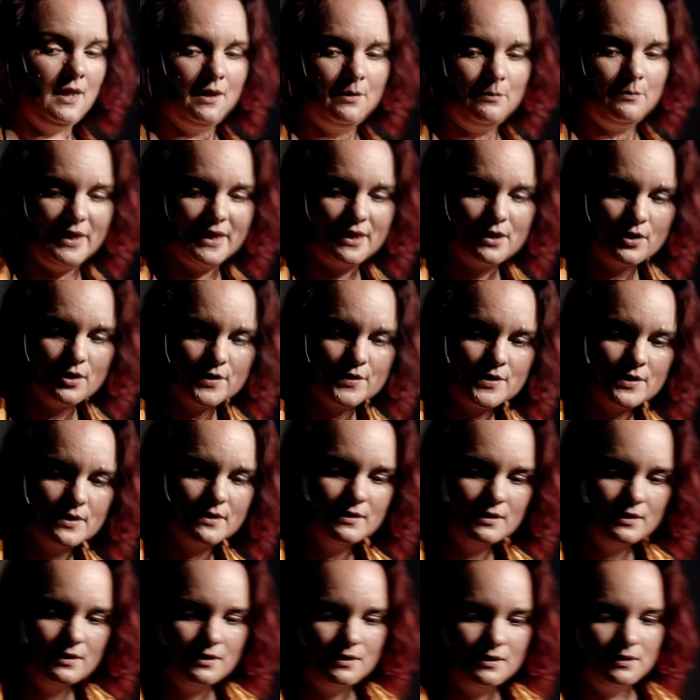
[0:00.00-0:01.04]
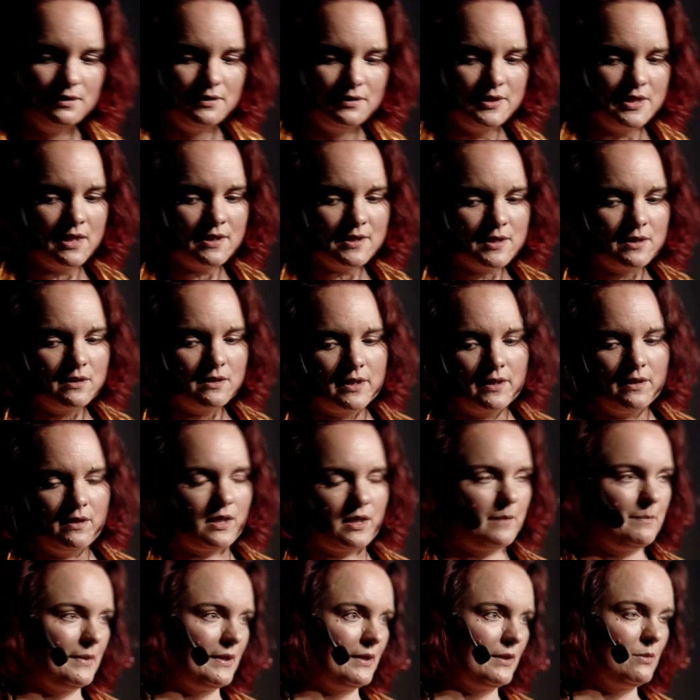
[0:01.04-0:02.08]
Because dance card
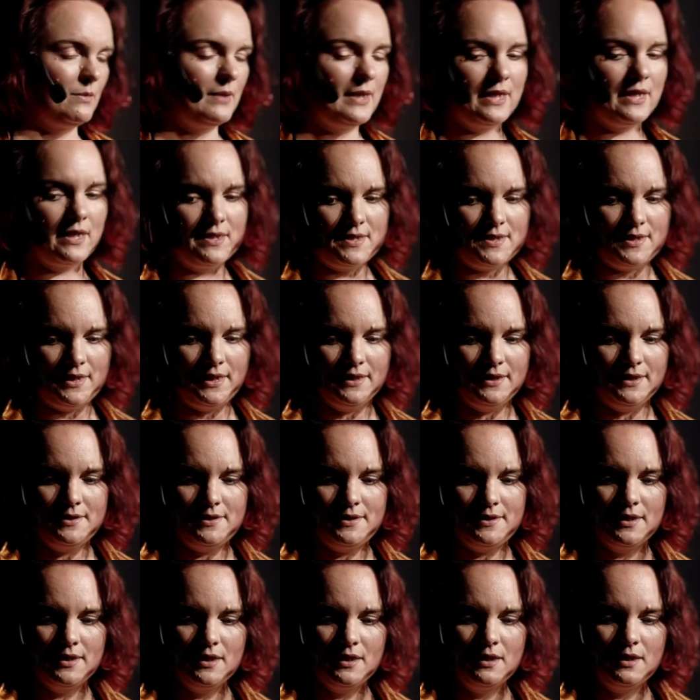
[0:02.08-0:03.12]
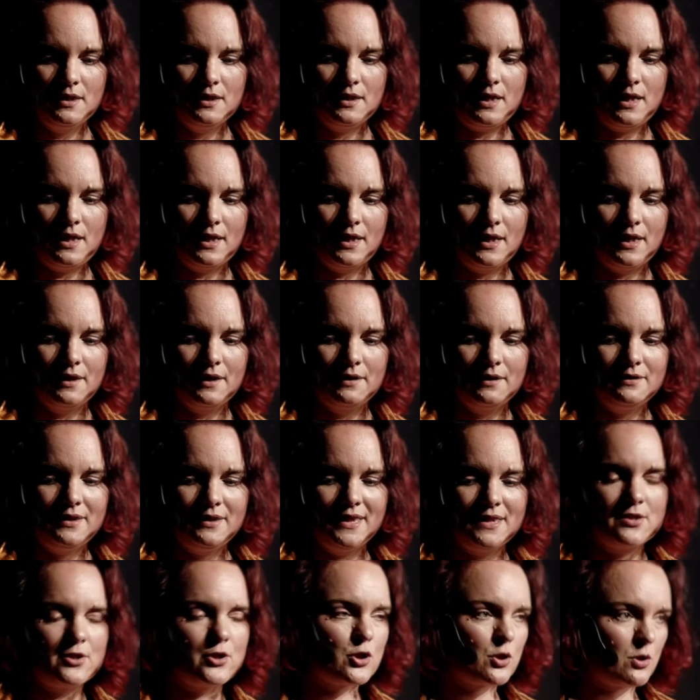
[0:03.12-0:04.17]
LARPing, the way I see it, uh,
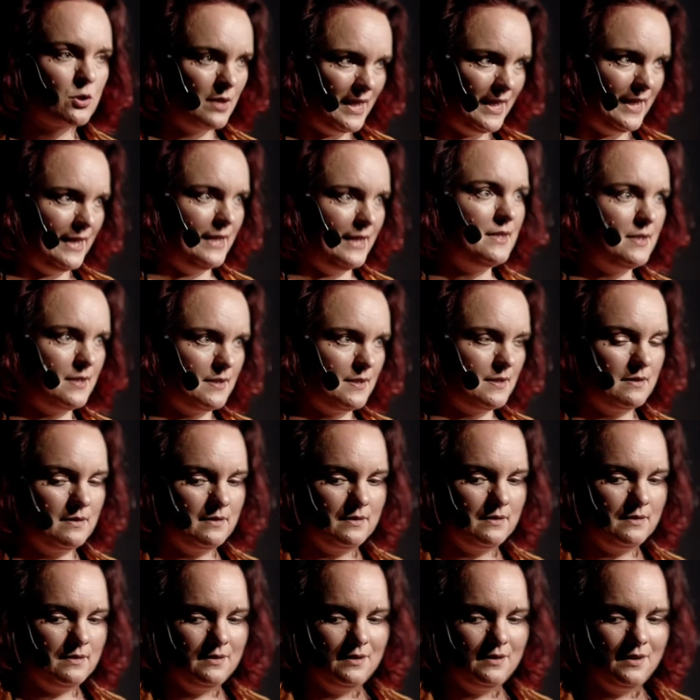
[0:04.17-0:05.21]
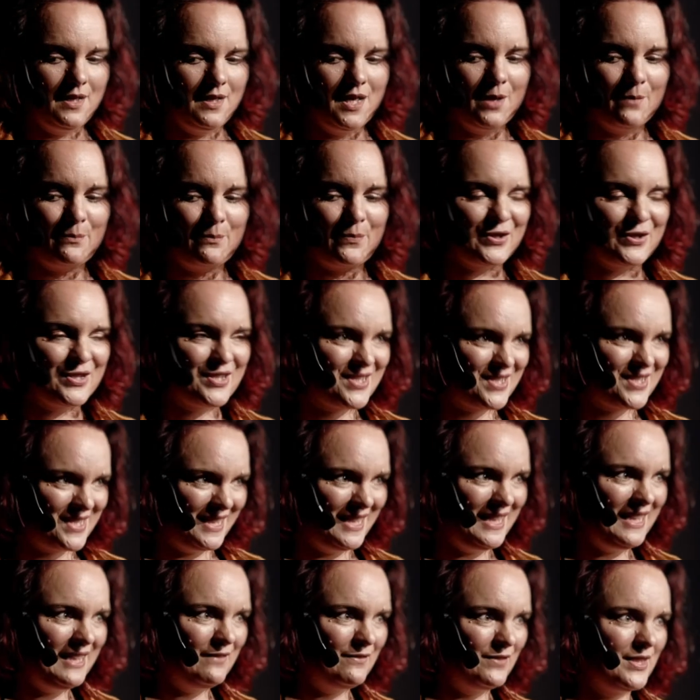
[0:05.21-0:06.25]
it trades
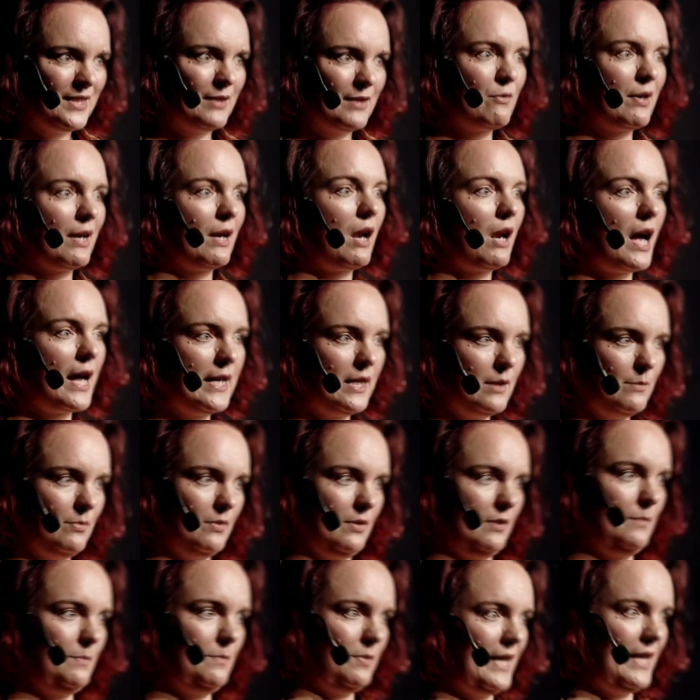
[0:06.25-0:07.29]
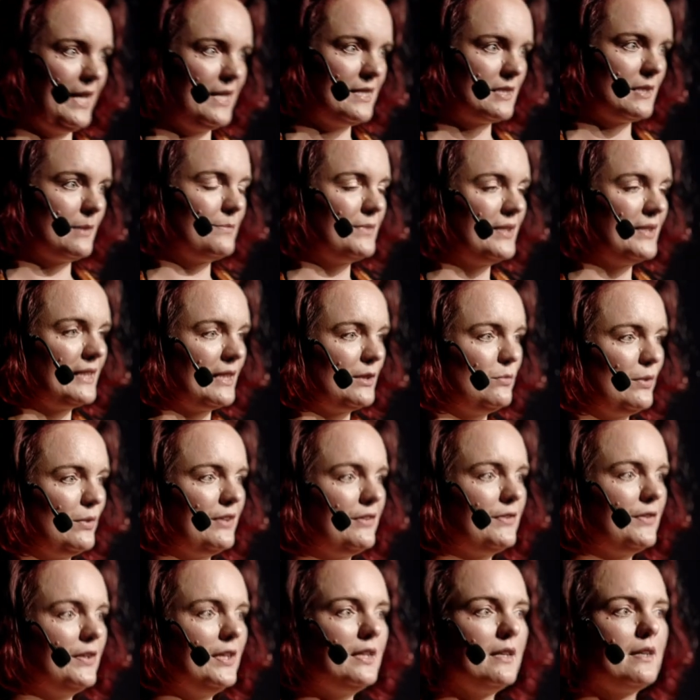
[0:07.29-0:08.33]
perceived reliable play, something that we
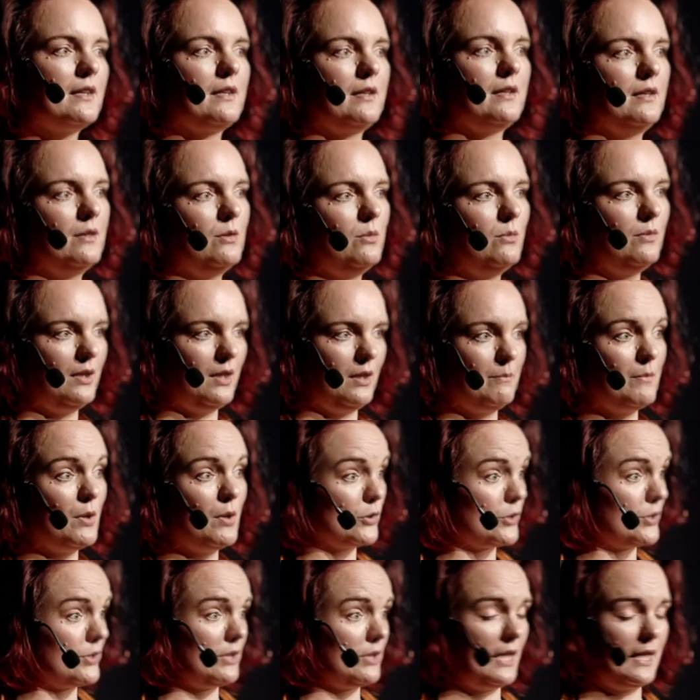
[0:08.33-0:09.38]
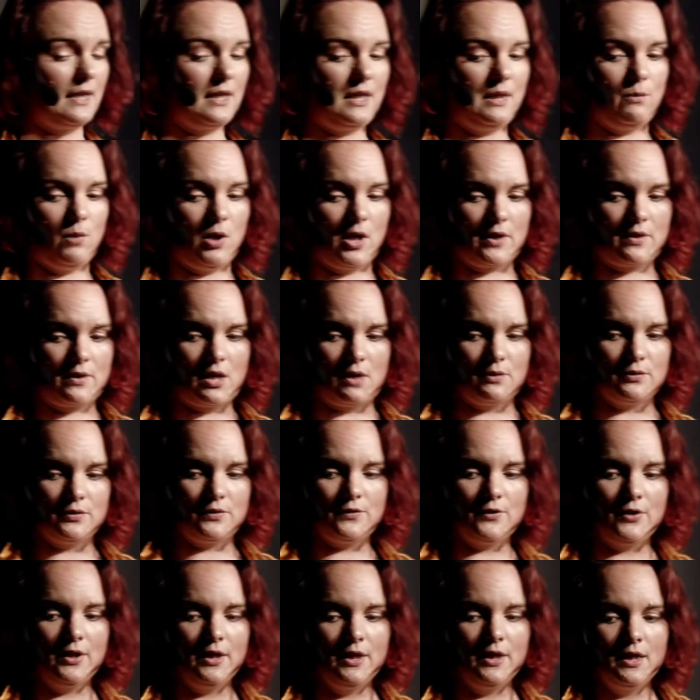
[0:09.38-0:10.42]
think will most likely work out,
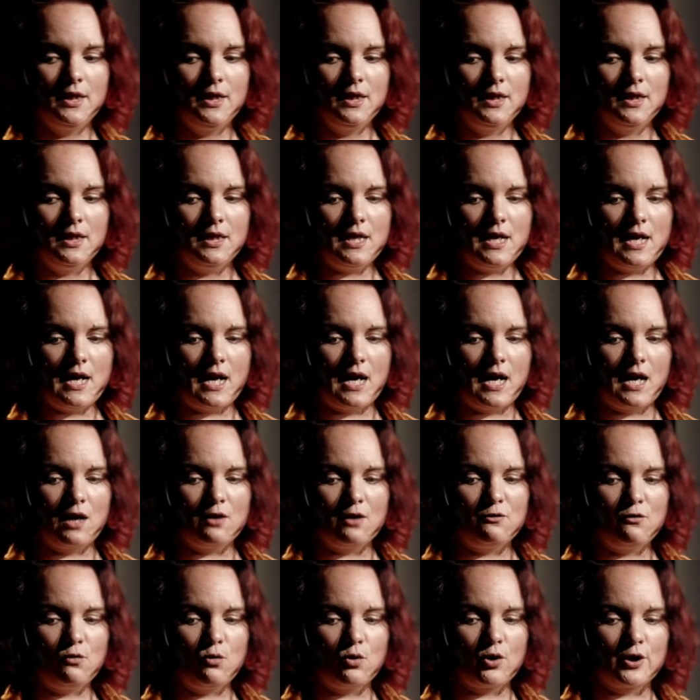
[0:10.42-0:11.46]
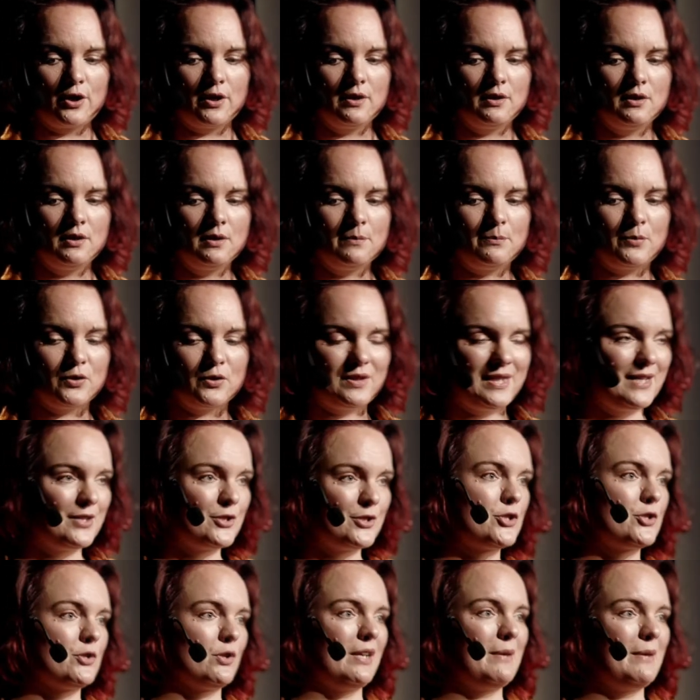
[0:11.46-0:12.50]
uh, for
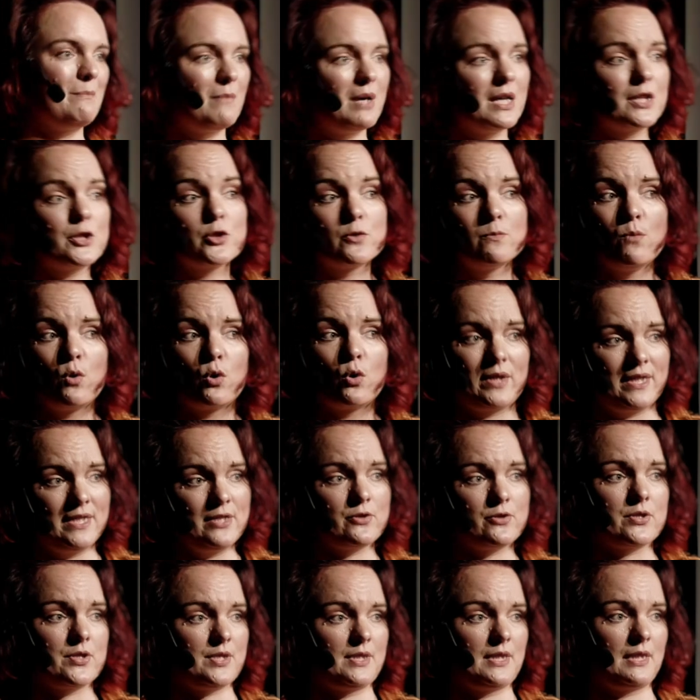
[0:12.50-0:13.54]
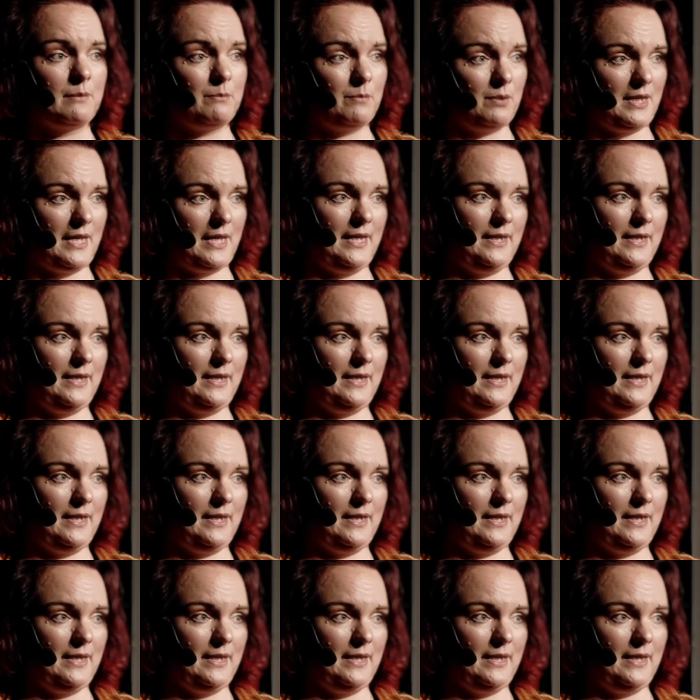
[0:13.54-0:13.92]
potentially much more interesting play.